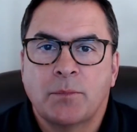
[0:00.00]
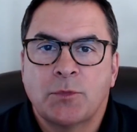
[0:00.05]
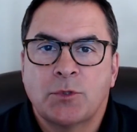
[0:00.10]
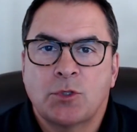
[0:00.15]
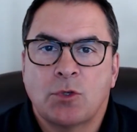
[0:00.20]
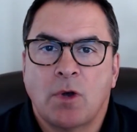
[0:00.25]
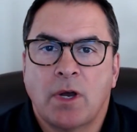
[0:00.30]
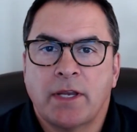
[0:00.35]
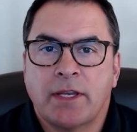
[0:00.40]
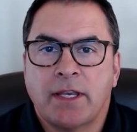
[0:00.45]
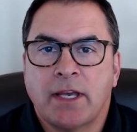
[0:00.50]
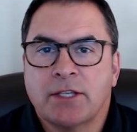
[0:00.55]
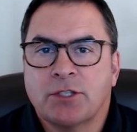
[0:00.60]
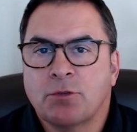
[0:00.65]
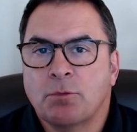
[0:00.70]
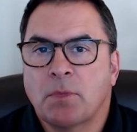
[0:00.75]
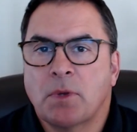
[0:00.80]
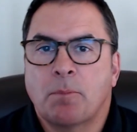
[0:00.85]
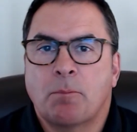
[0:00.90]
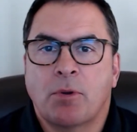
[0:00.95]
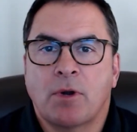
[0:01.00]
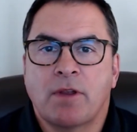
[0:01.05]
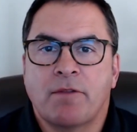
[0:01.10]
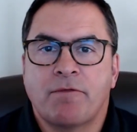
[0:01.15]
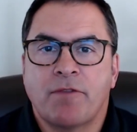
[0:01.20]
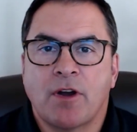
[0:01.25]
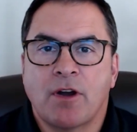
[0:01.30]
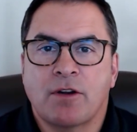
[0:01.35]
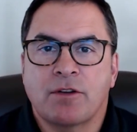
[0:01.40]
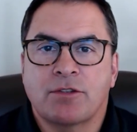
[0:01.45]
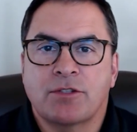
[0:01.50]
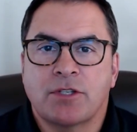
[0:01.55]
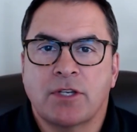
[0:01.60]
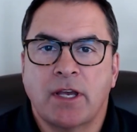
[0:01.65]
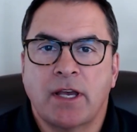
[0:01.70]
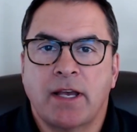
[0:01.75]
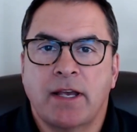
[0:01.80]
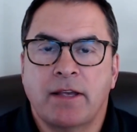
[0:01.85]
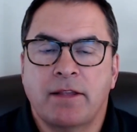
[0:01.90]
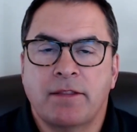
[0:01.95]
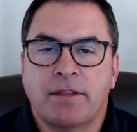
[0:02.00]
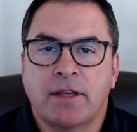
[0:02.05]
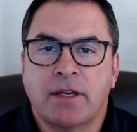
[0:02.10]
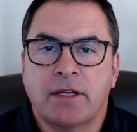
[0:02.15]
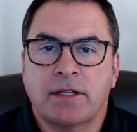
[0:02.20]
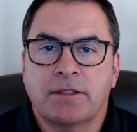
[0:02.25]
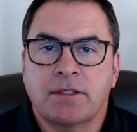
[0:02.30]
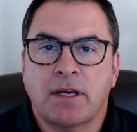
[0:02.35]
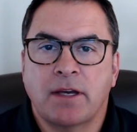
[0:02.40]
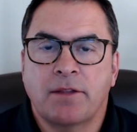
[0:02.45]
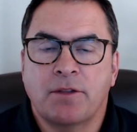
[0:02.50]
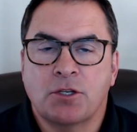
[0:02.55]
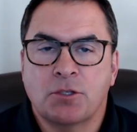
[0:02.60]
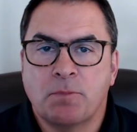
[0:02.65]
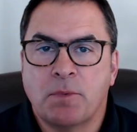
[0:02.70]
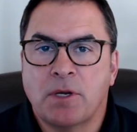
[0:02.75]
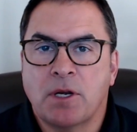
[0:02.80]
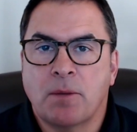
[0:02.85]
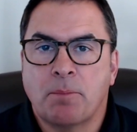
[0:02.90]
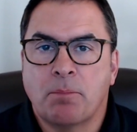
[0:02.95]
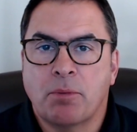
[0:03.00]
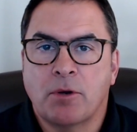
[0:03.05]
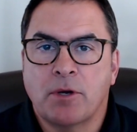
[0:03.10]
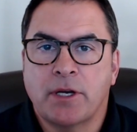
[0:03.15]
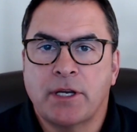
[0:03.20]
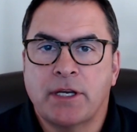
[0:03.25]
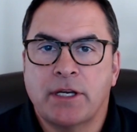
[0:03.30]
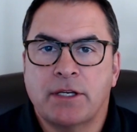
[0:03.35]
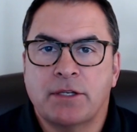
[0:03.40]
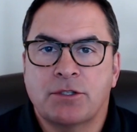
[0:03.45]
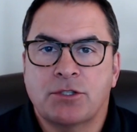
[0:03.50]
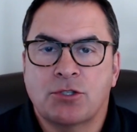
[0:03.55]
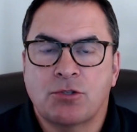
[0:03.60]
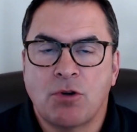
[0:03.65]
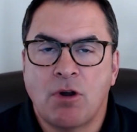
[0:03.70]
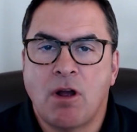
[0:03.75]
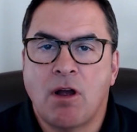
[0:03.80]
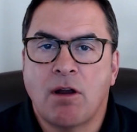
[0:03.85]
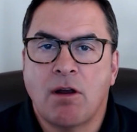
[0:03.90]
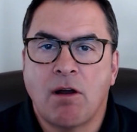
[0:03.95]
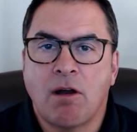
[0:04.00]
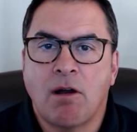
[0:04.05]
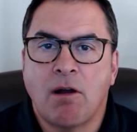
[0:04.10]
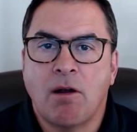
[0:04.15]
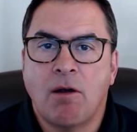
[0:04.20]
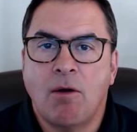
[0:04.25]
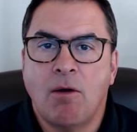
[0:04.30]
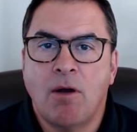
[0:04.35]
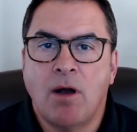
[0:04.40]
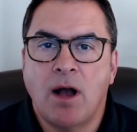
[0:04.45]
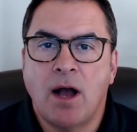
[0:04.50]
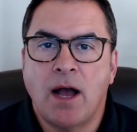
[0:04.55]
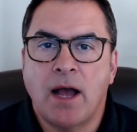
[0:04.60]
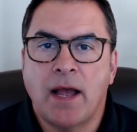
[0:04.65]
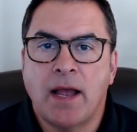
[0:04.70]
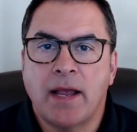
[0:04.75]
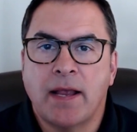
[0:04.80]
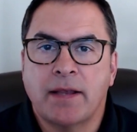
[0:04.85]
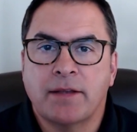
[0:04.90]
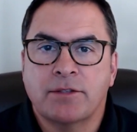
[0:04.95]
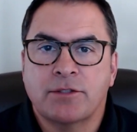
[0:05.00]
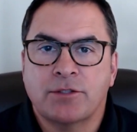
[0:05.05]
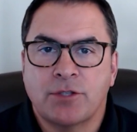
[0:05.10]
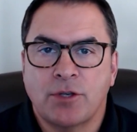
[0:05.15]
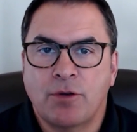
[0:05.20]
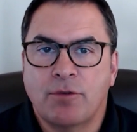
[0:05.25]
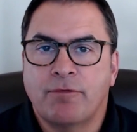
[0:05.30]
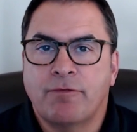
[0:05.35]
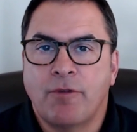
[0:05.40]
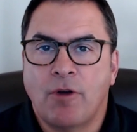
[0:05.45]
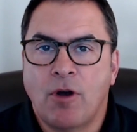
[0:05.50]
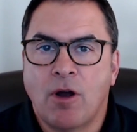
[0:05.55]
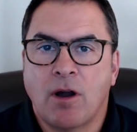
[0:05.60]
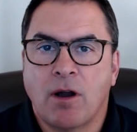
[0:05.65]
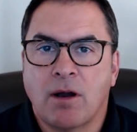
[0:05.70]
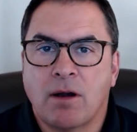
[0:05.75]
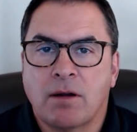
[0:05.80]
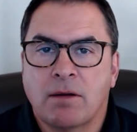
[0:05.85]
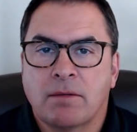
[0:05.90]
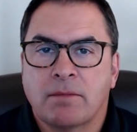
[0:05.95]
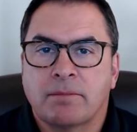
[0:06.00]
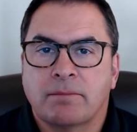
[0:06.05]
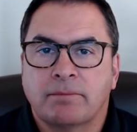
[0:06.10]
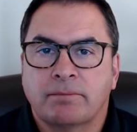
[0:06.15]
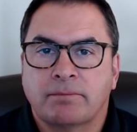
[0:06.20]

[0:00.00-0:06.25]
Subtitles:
So I guess it'd be pretty fair to say that there's been a pretty strong ROI so far.